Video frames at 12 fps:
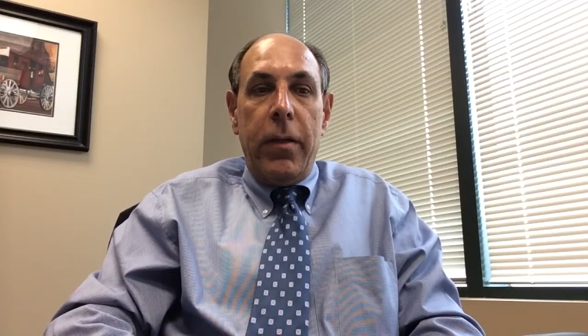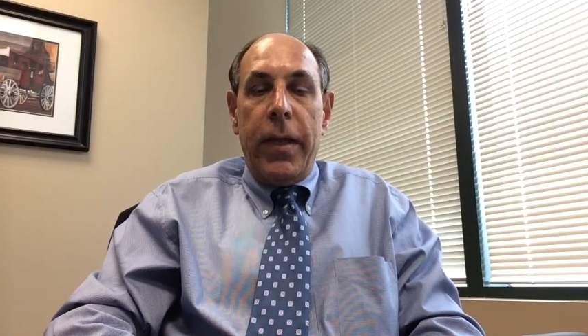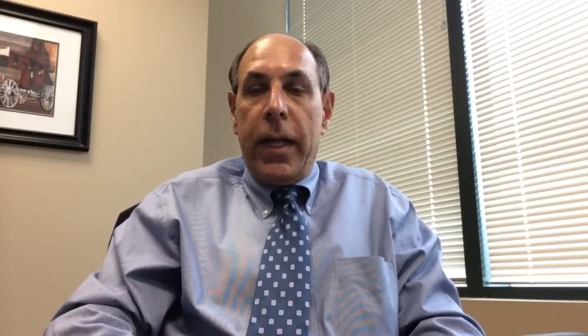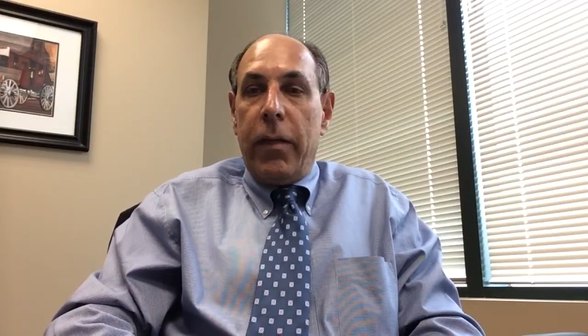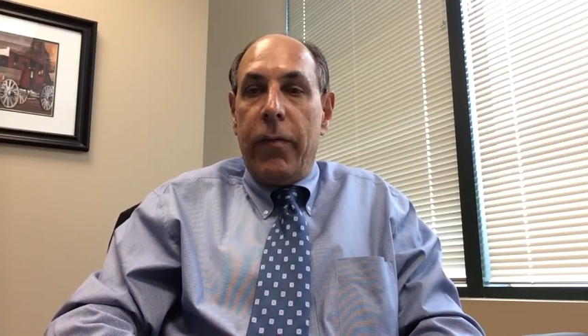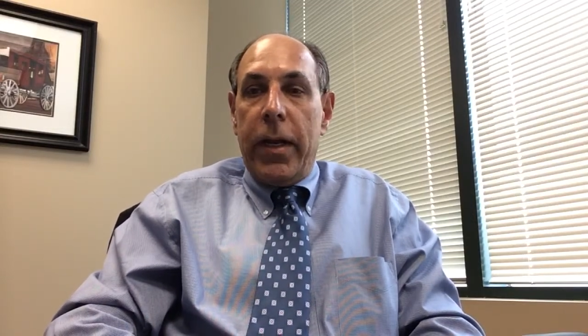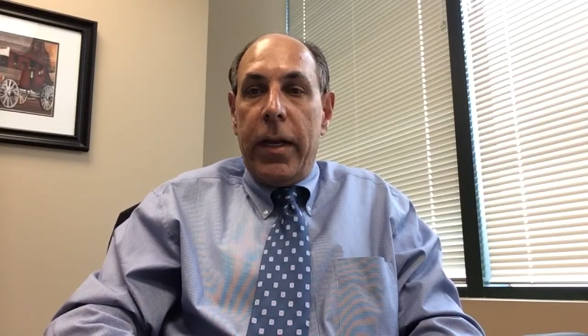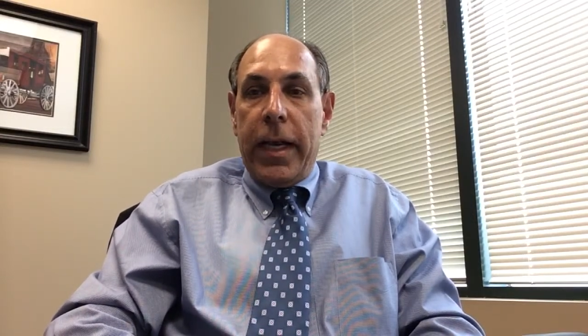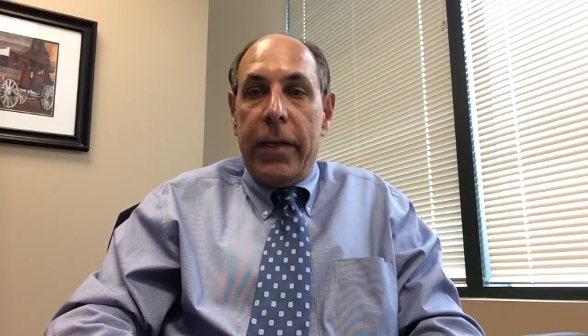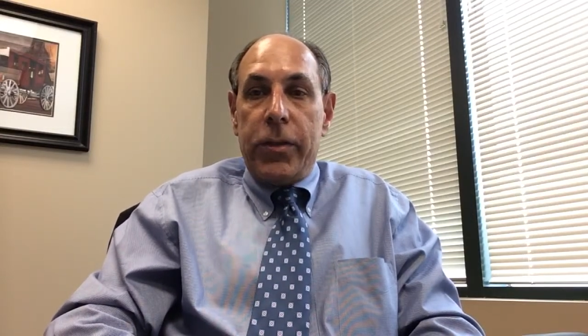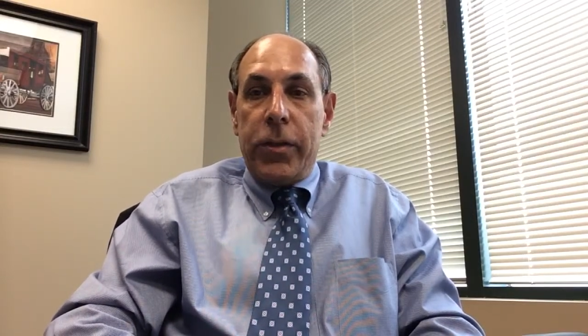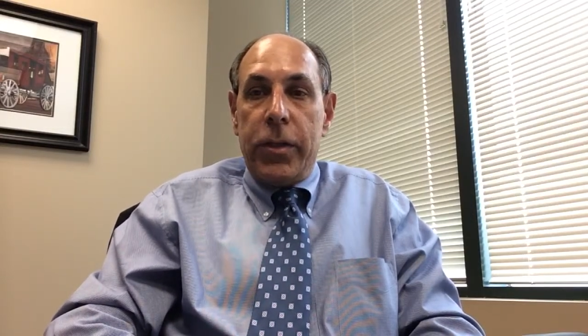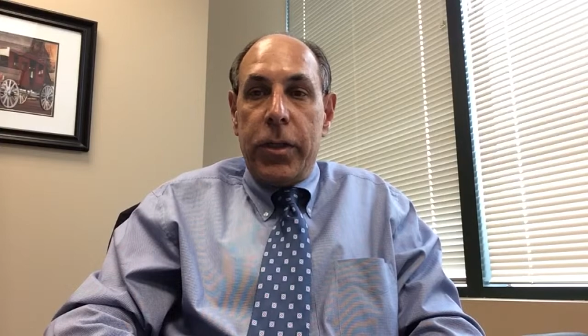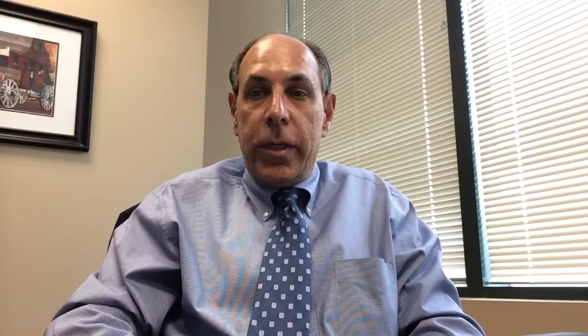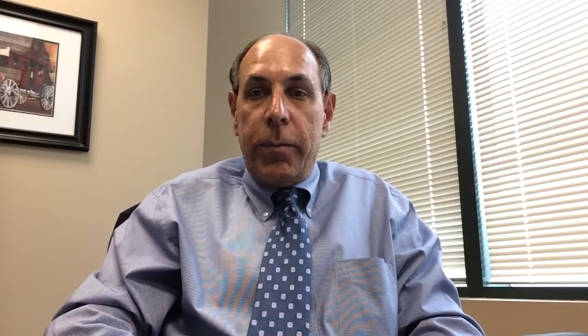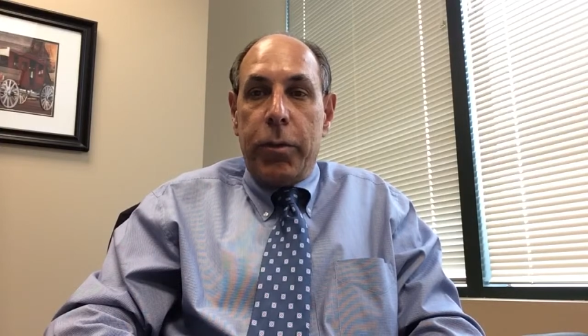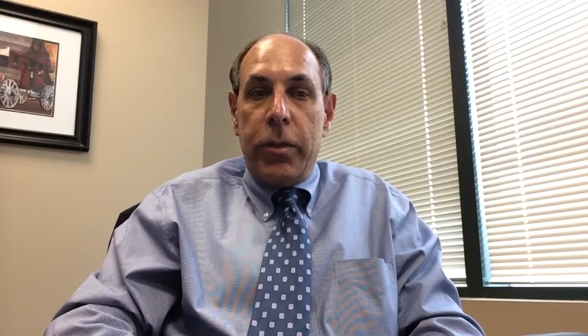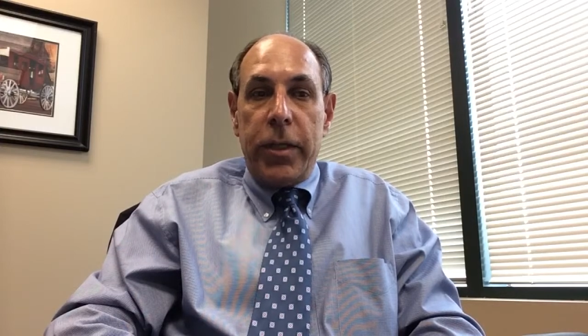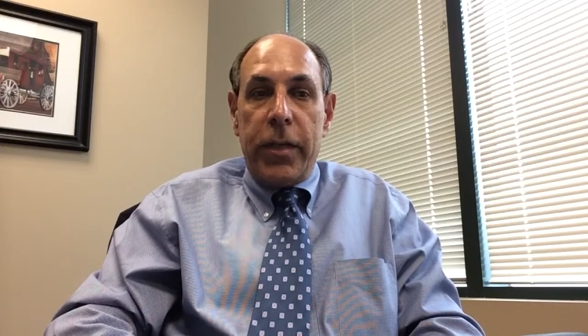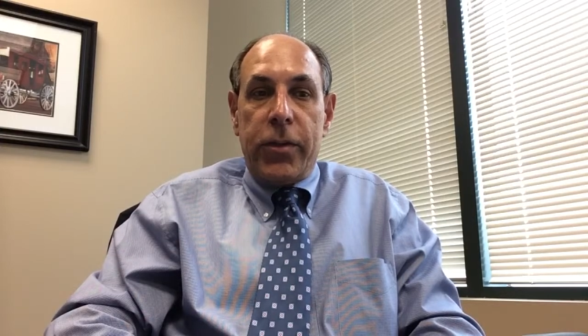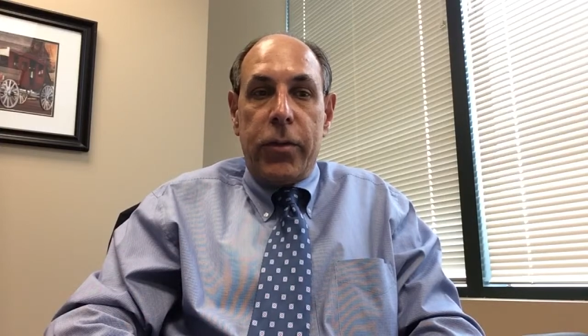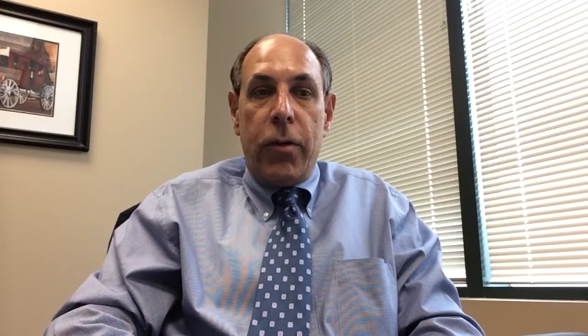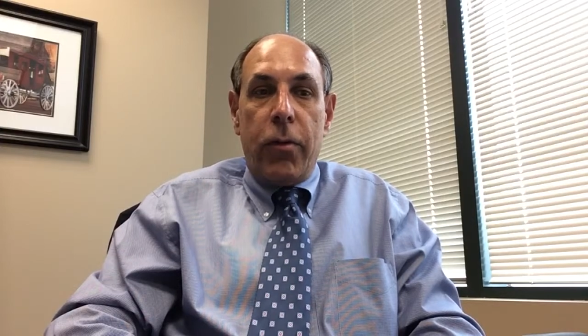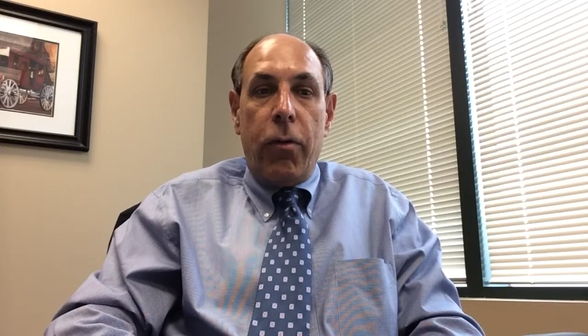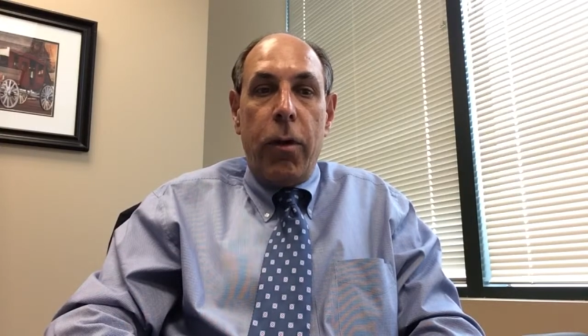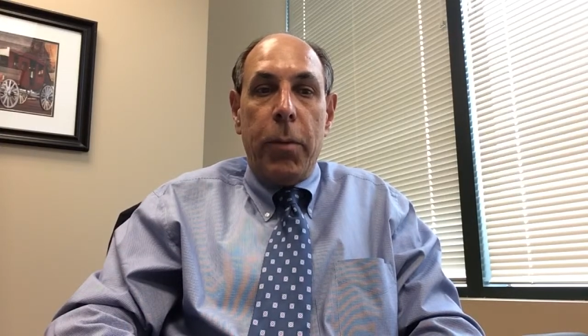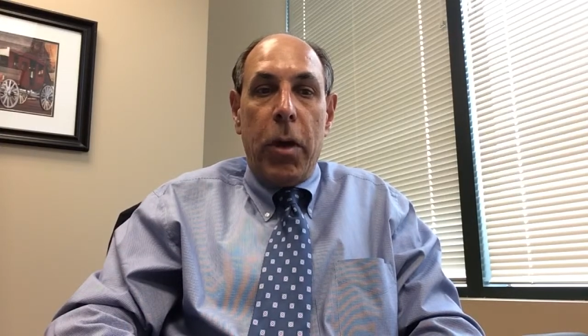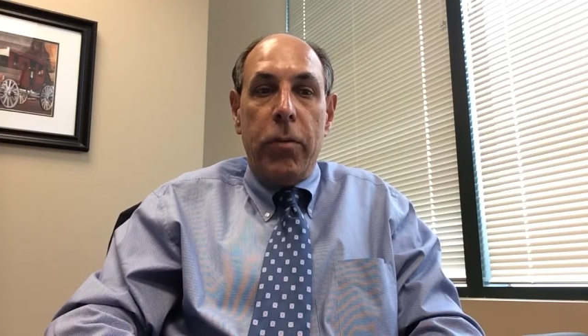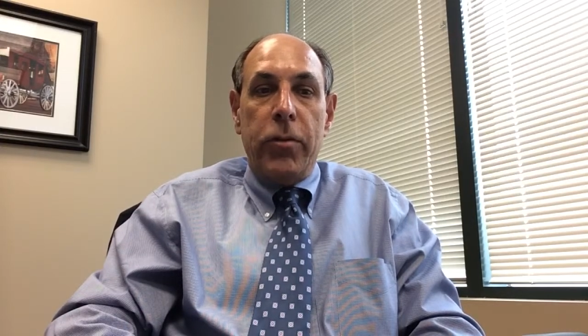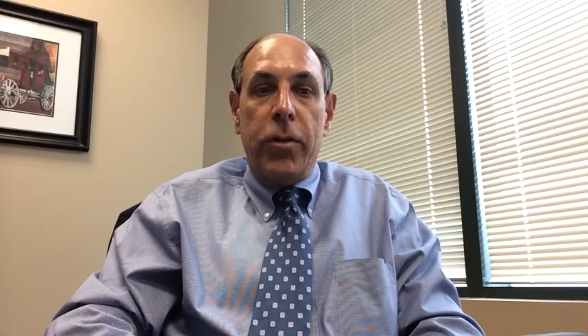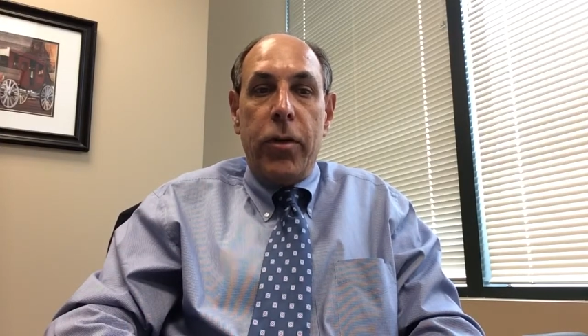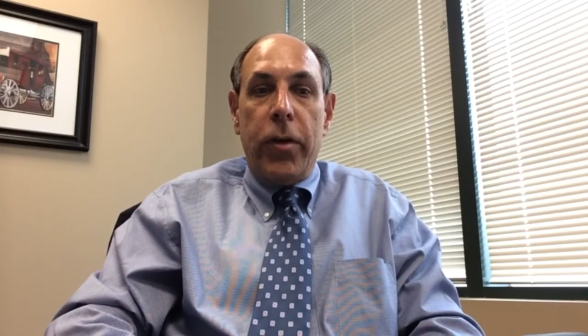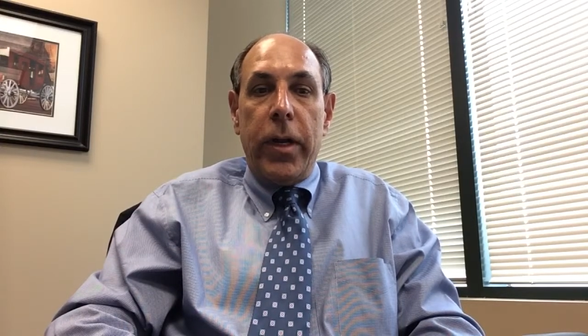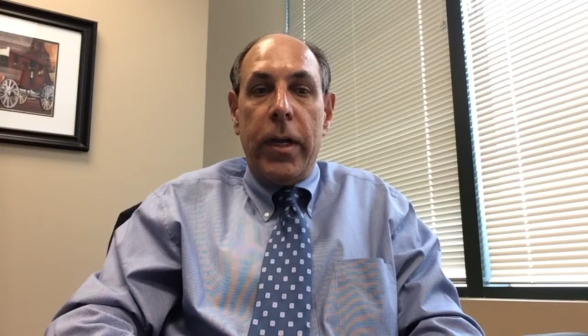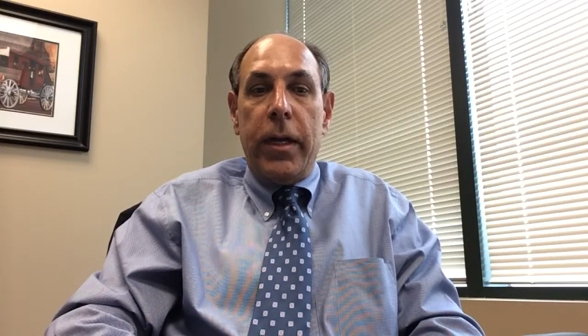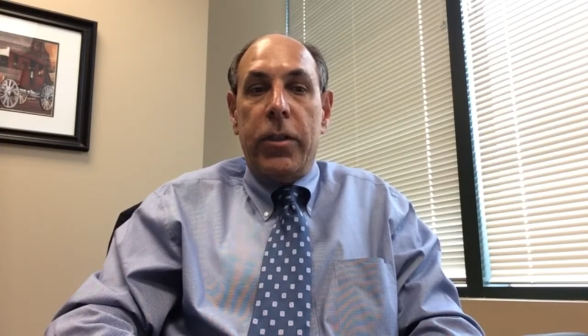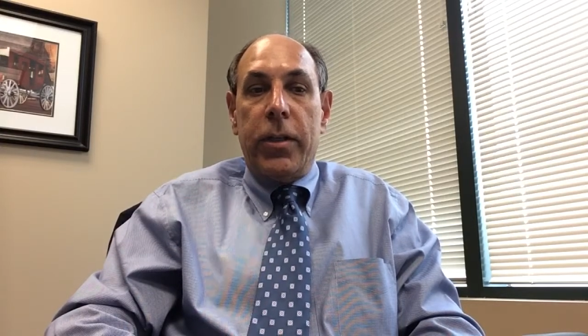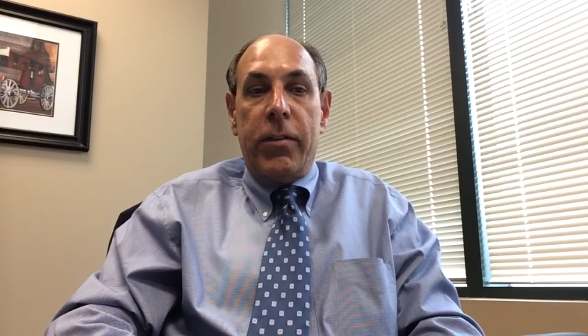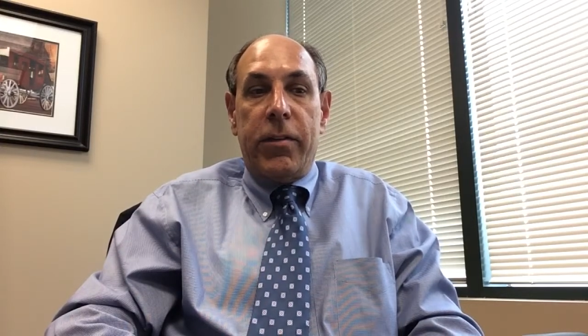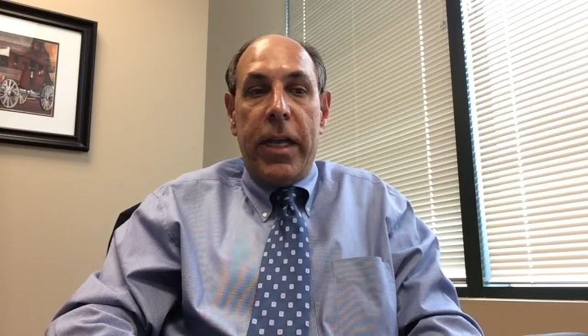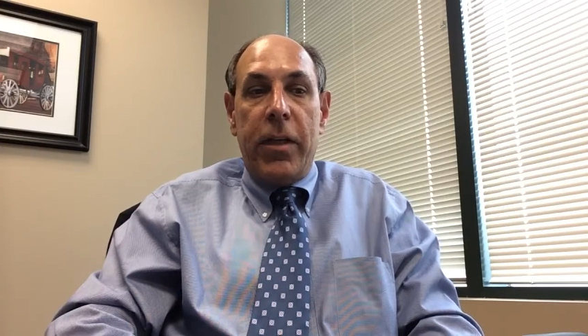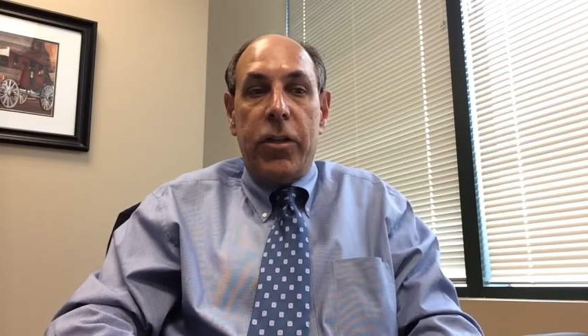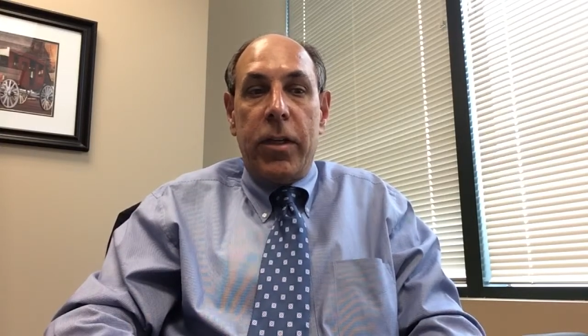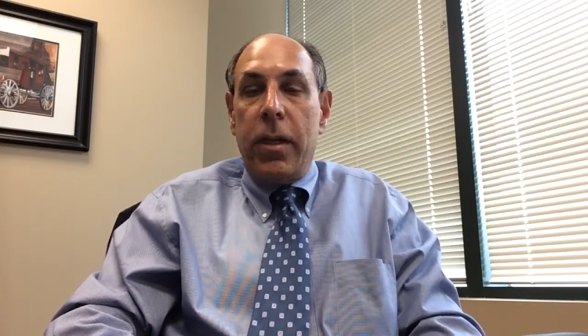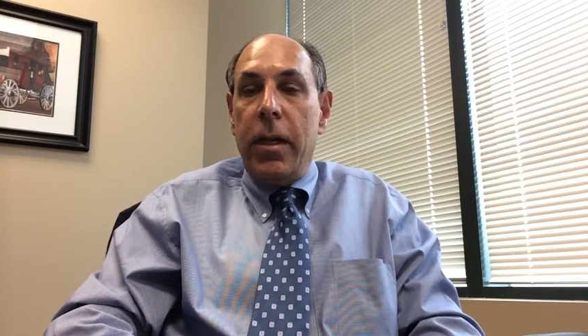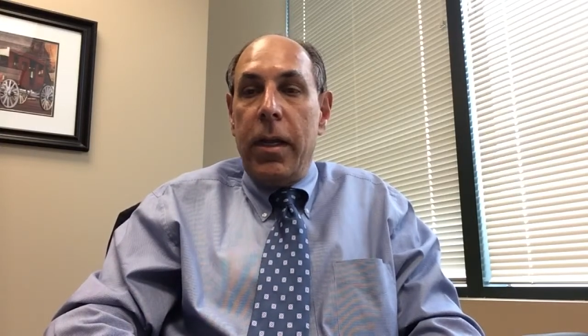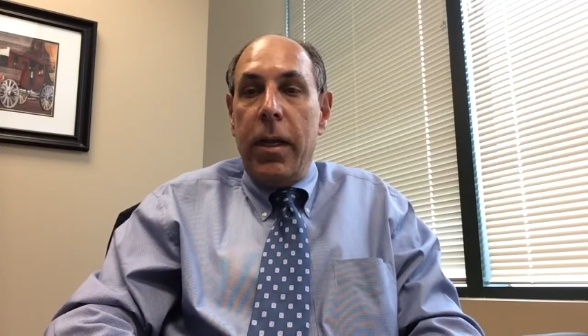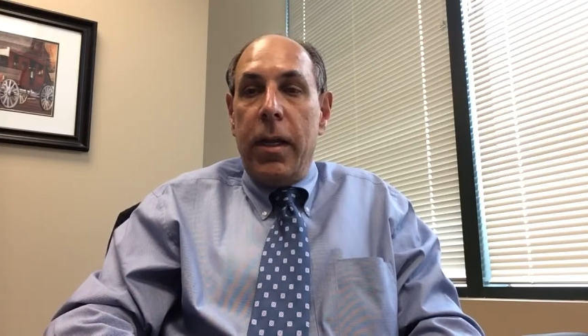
The elevated estrogen and progesterone hormones during gestation